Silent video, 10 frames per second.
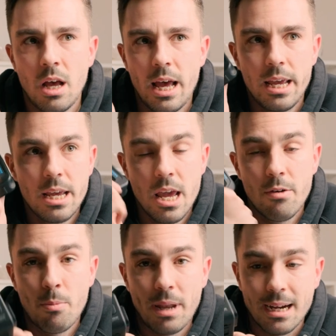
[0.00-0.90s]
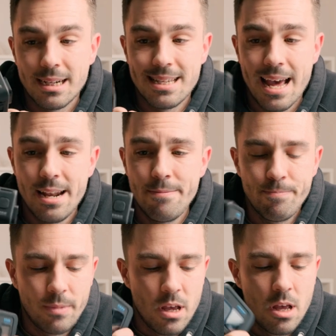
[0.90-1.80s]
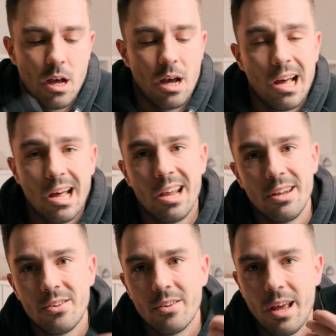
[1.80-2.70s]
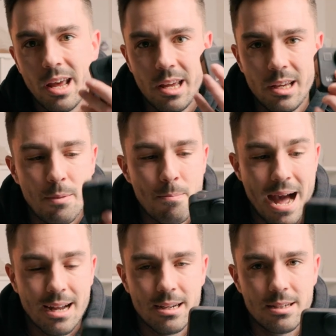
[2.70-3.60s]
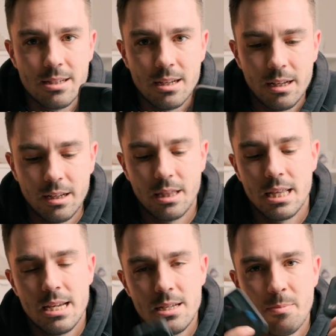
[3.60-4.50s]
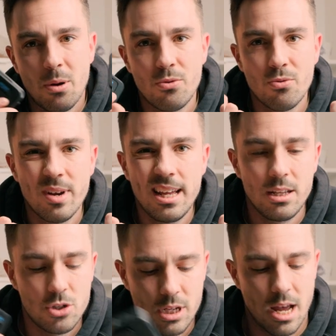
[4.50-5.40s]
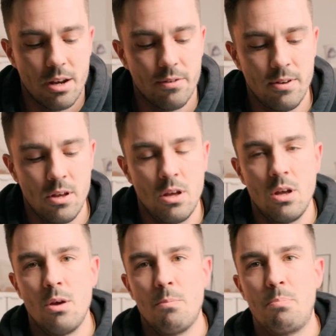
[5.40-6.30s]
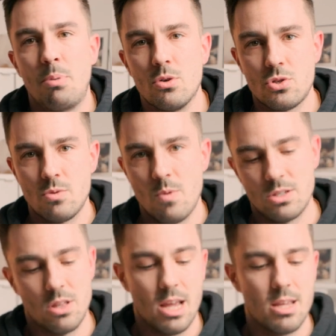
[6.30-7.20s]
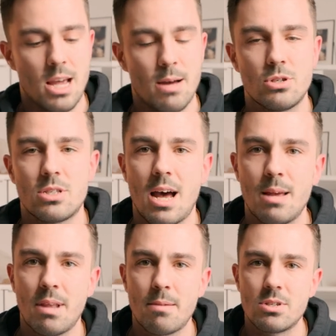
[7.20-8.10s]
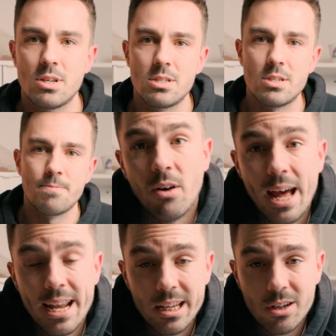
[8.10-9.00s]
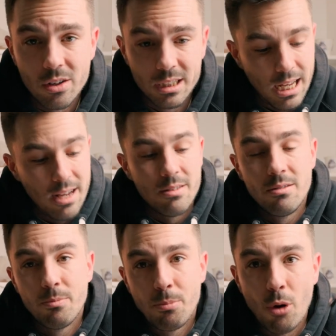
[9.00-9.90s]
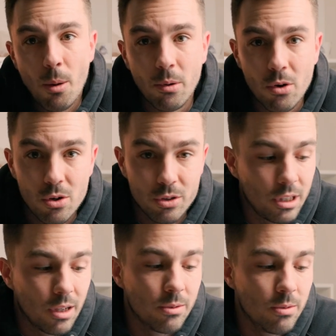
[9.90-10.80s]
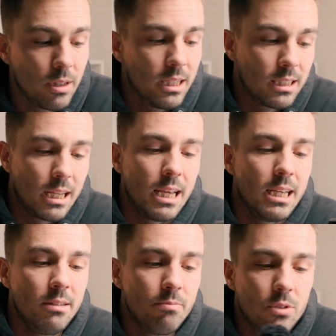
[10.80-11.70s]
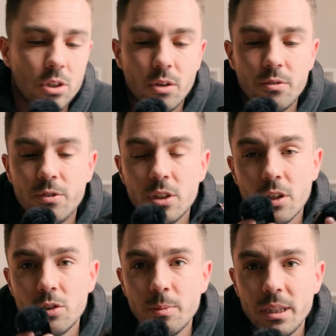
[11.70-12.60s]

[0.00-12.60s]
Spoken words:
a Hero Black 10 and a Max. These are both really just kind of put somewhere so that I can capture time lapses or any content. Proper audio is key. So for the social